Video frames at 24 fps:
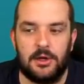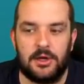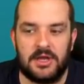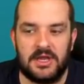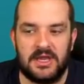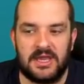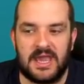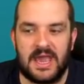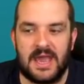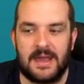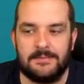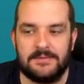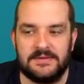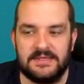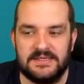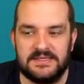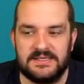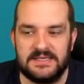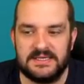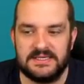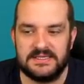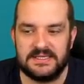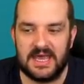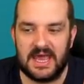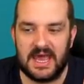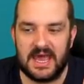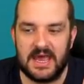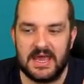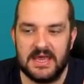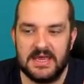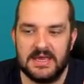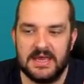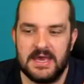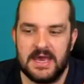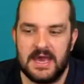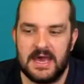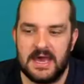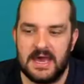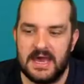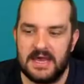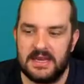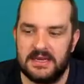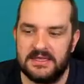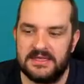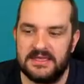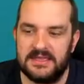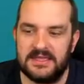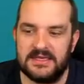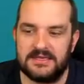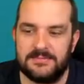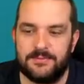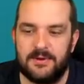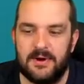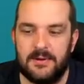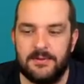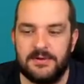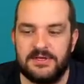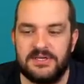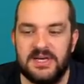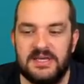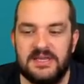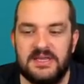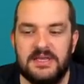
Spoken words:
captaincies there. And I think that's pretty much it.